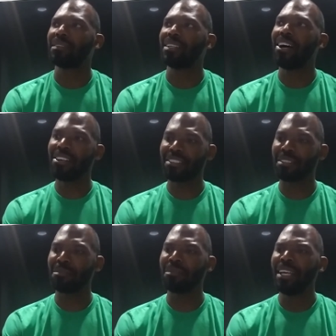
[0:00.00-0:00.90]

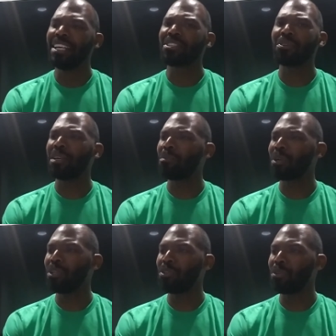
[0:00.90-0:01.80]
Awesome. So then
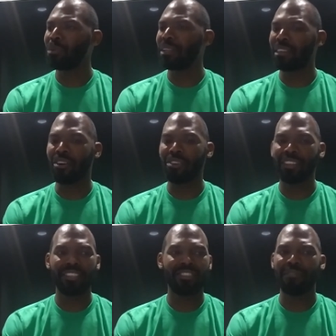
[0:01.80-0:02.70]
what do you do with all
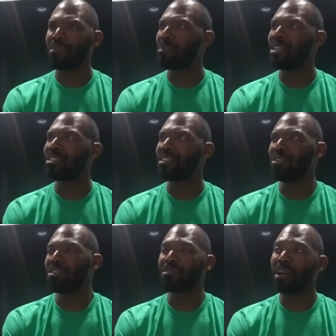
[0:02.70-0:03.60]
this information? Do
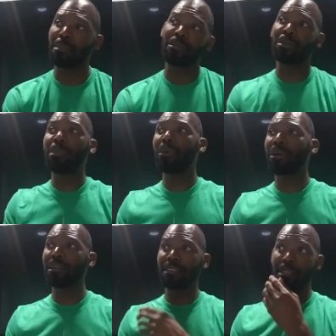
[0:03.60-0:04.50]
you just write up a
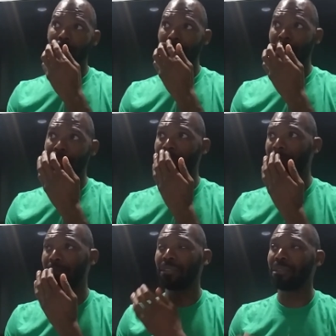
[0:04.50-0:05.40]
report and submit it
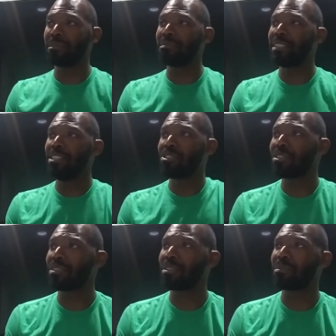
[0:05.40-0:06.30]
to your
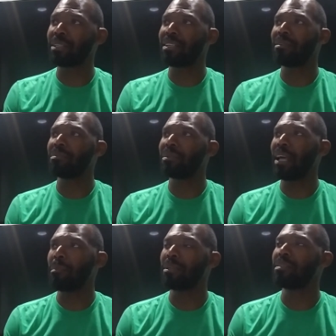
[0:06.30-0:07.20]
teacher, or what
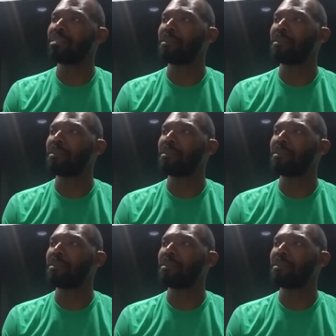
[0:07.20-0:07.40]
happens?